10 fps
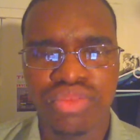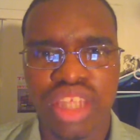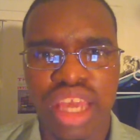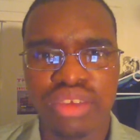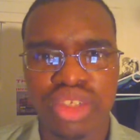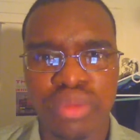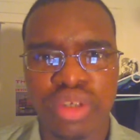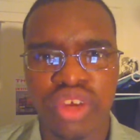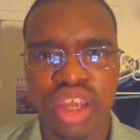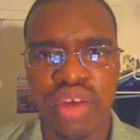Thank you so
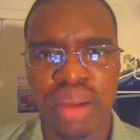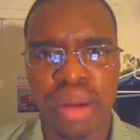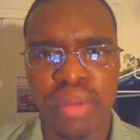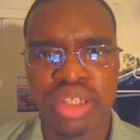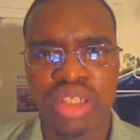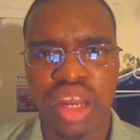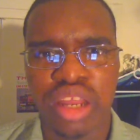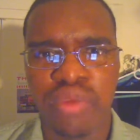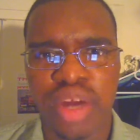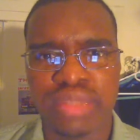much for caring about my channel
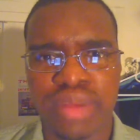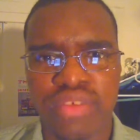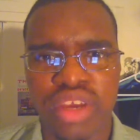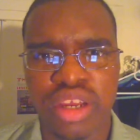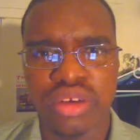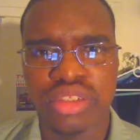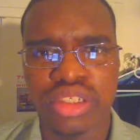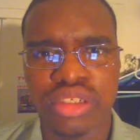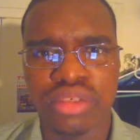and watching my videos.